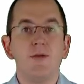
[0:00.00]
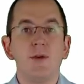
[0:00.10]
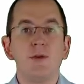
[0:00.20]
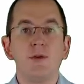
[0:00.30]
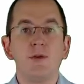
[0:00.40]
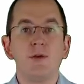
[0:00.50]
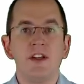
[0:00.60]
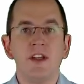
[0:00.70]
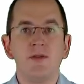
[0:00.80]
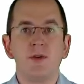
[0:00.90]
If you use
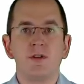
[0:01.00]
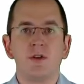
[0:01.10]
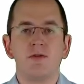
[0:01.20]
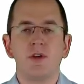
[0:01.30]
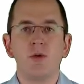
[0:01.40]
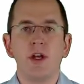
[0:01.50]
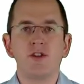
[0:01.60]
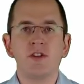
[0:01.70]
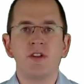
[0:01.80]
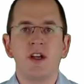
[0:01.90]
the default
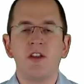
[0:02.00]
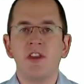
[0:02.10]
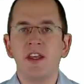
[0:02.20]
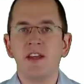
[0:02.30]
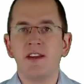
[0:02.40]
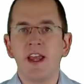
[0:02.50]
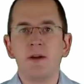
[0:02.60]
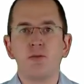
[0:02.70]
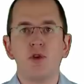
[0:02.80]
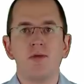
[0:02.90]
configuration, the
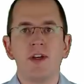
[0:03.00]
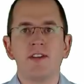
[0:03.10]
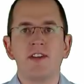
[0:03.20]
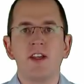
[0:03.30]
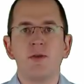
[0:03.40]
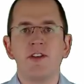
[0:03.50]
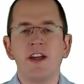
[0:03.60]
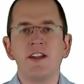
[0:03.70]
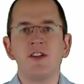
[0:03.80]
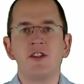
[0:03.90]

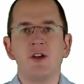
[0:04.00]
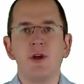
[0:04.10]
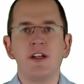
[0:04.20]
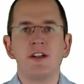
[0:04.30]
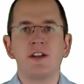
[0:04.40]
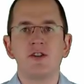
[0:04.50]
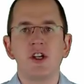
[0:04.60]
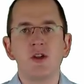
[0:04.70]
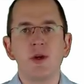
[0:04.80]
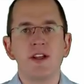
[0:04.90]
DatePrefixSequenceId generator
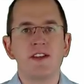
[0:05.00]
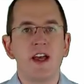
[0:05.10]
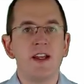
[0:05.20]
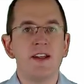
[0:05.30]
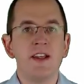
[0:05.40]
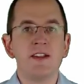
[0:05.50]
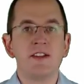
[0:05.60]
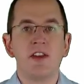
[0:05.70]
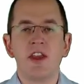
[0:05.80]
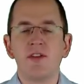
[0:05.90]
generates
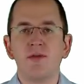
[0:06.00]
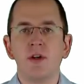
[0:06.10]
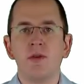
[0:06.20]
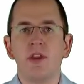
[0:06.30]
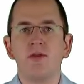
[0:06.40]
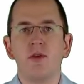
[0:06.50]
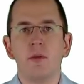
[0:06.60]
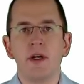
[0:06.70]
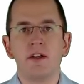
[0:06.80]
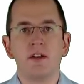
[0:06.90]
IDs that follow the
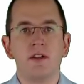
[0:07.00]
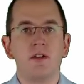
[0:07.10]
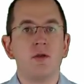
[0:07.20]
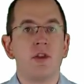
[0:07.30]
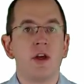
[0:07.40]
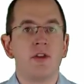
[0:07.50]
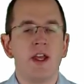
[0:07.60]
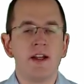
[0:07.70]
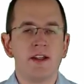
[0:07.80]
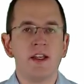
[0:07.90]
format
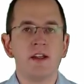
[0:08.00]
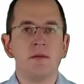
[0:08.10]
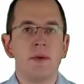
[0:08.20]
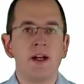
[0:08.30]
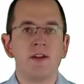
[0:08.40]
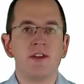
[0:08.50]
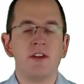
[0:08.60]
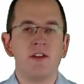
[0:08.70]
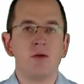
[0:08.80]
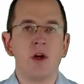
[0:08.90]

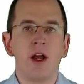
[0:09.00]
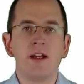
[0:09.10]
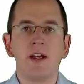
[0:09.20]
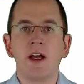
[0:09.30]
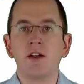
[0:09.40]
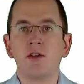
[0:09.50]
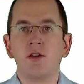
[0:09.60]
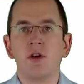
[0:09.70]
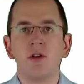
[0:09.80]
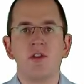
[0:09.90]

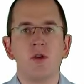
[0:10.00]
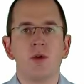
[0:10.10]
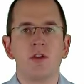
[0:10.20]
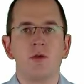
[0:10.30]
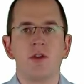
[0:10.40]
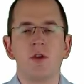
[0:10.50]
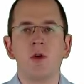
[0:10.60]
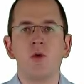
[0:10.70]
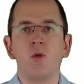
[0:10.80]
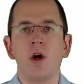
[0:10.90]

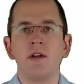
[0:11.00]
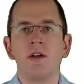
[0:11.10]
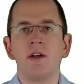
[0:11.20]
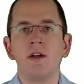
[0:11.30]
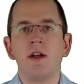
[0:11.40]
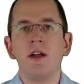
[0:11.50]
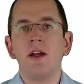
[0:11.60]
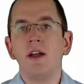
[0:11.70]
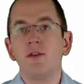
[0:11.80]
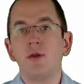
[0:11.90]
2018-08_0001.
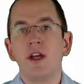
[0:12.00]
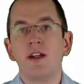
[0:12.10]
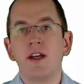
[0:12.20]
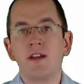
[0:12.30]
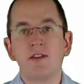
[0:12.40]
You can